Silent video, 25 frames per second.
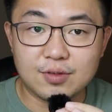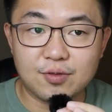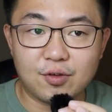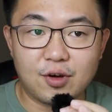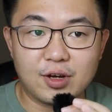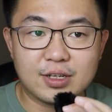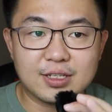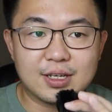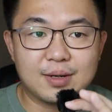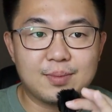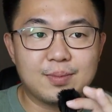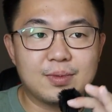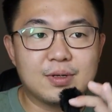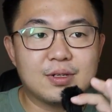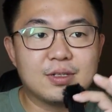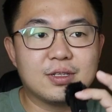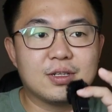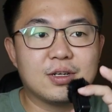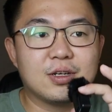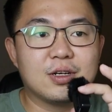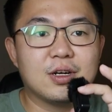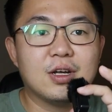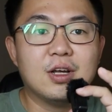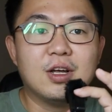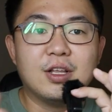For example,
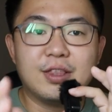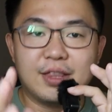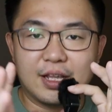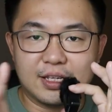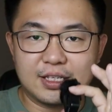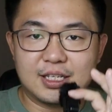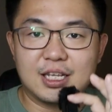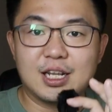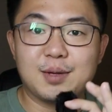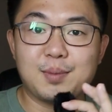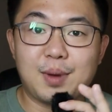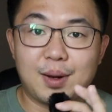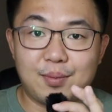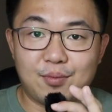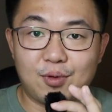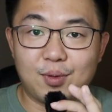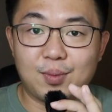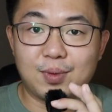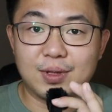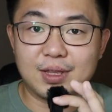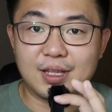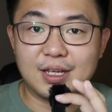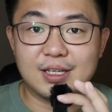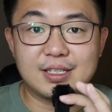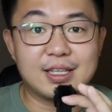the Nasi Lemak
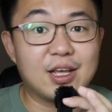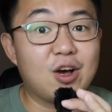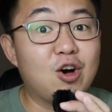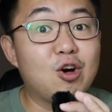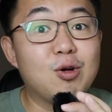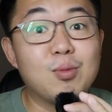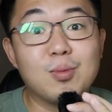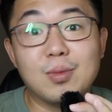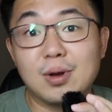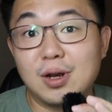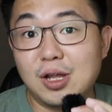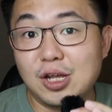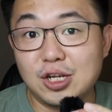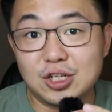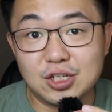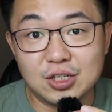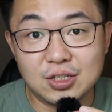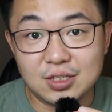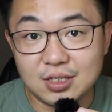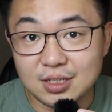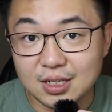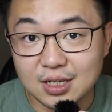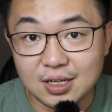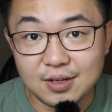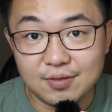properties that all
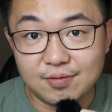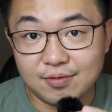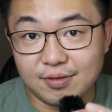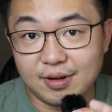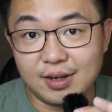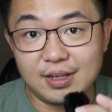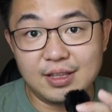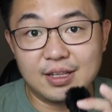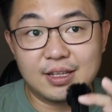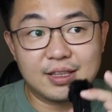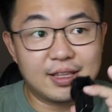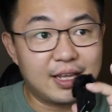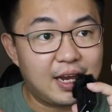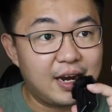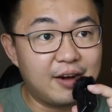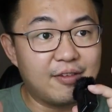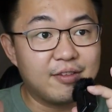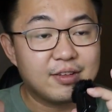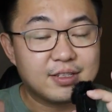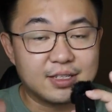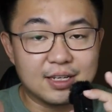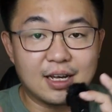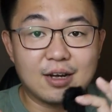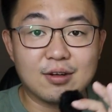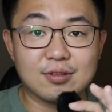Malaysians love, right? The
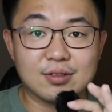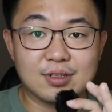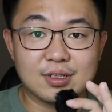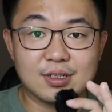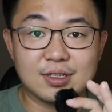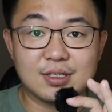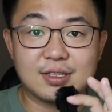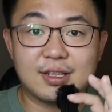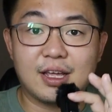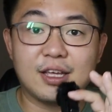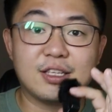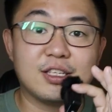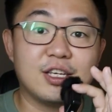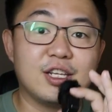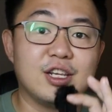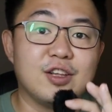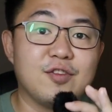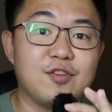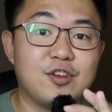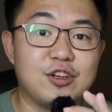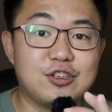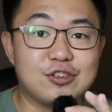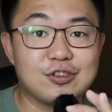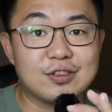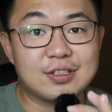terrace houses that is
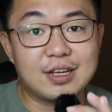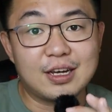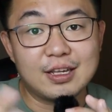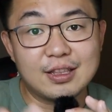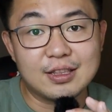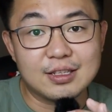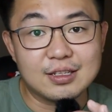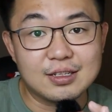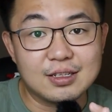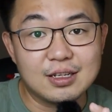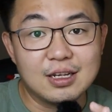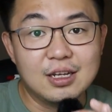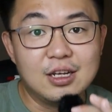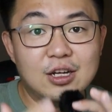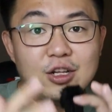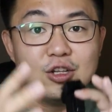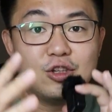individual title.